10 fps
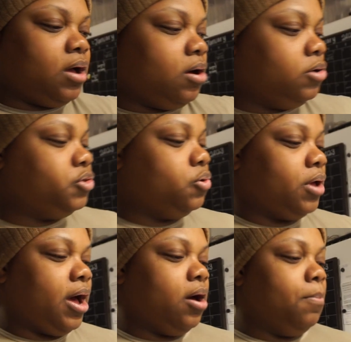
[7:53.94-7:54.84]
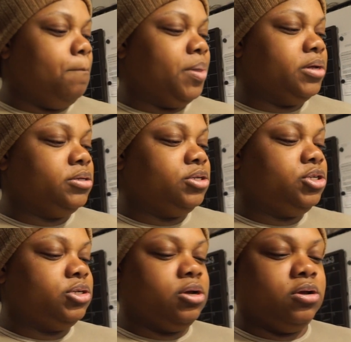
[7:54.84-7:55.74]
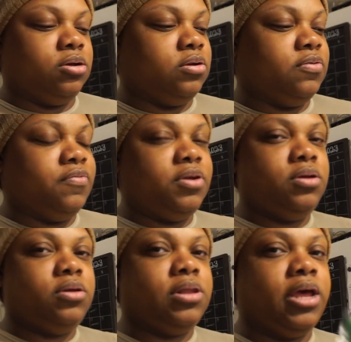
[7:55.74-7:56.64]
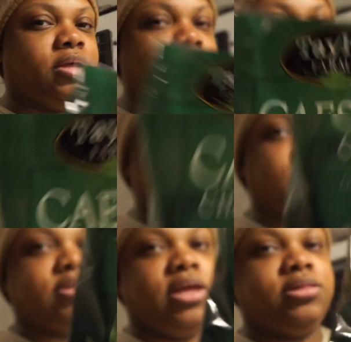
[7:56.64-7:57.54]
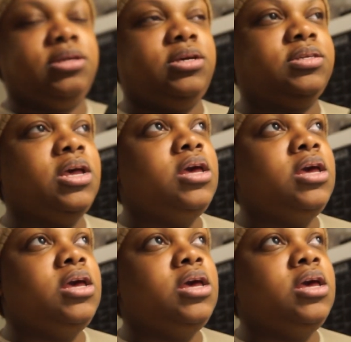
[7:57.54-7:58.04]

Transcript: I also got a bunch of like salads like these.